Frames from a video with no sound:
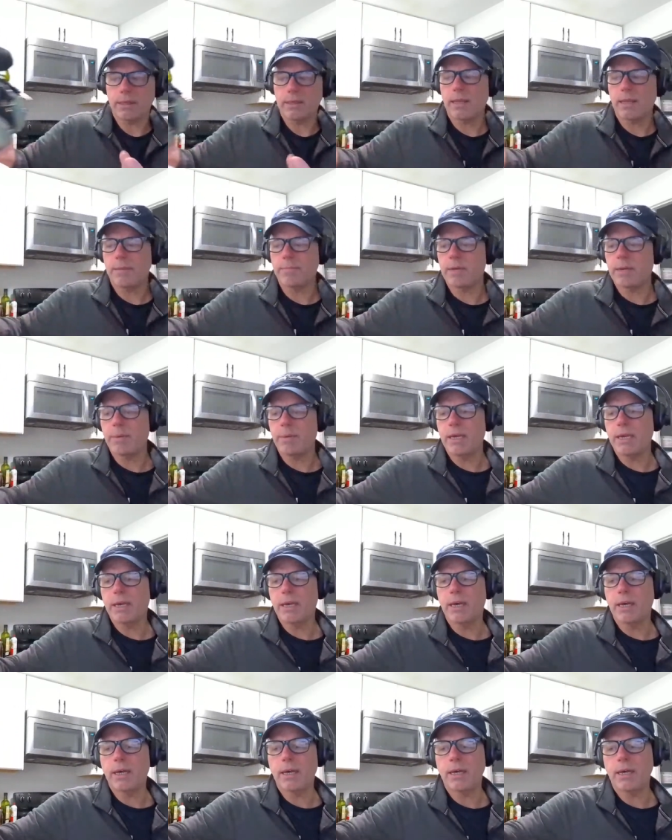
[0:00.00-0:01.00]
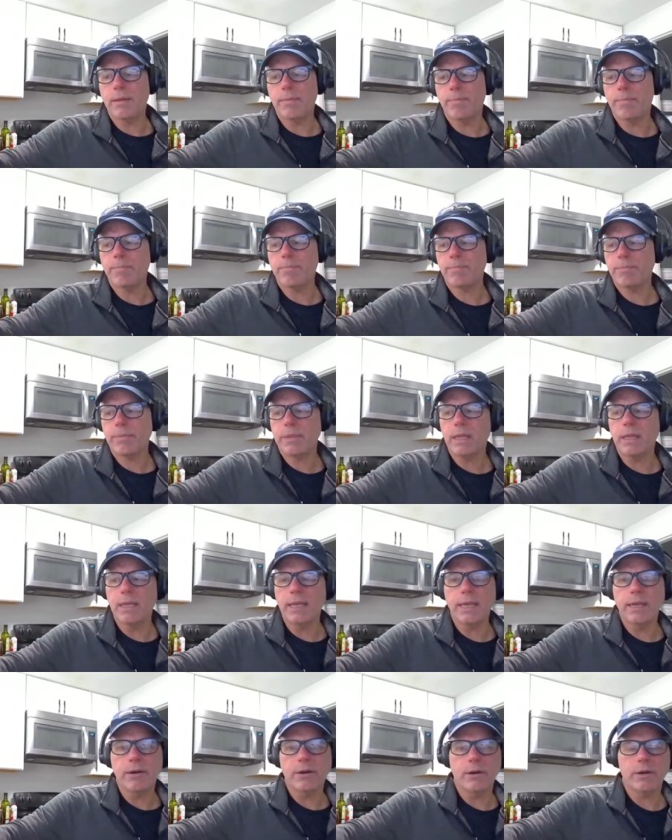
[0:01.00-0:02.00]
claim to be the
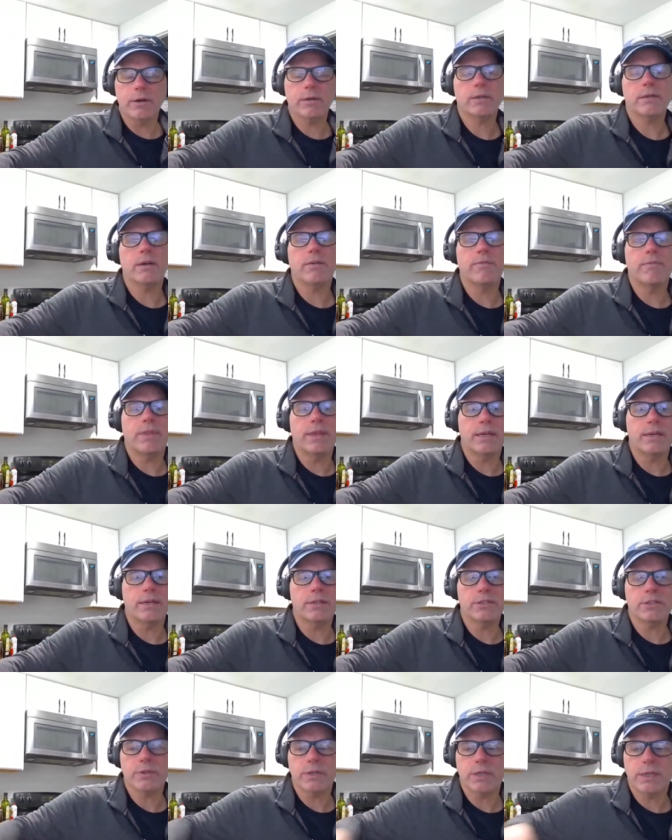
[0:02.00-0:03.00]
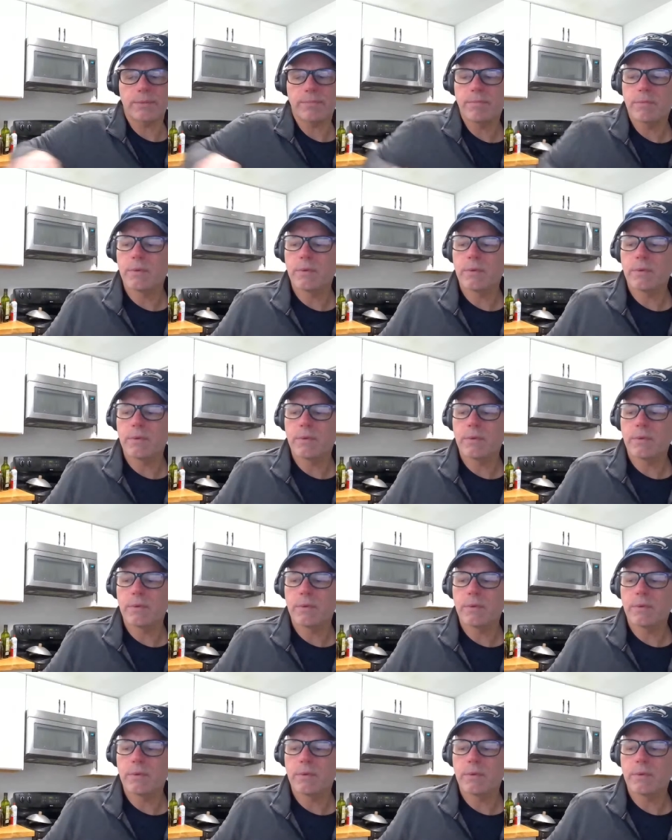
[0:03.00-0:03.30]
leader of the industry.